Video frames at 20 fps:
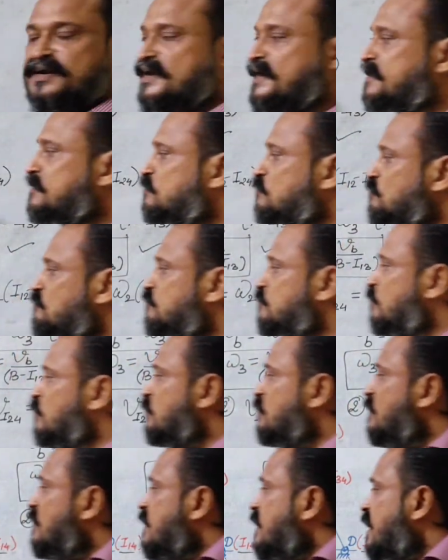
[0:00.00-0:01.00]
and
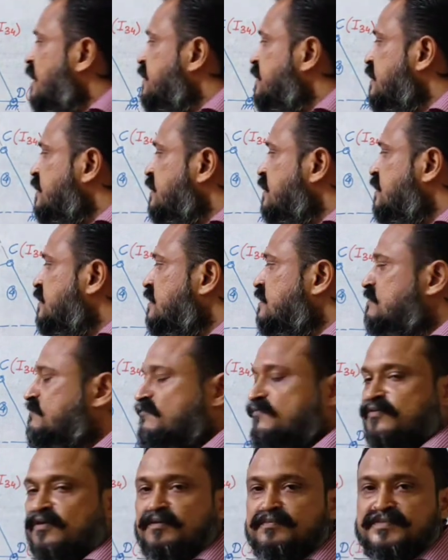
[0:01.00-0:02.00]
I24, I can get it
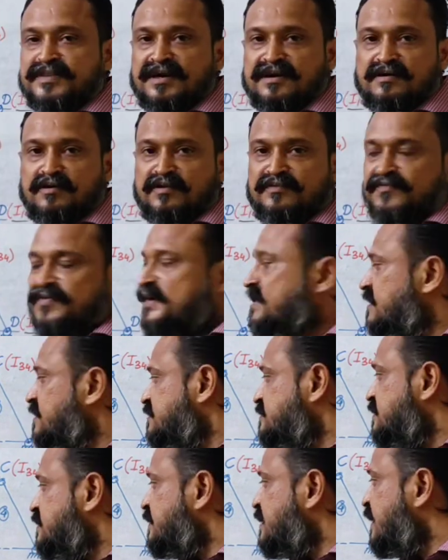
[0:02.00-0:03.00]
from the
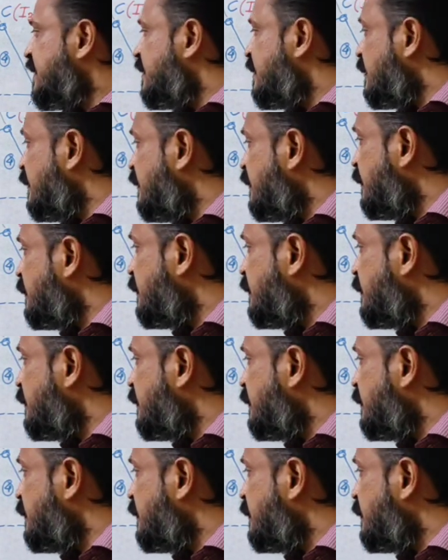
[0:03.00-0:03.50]
configuration diagram,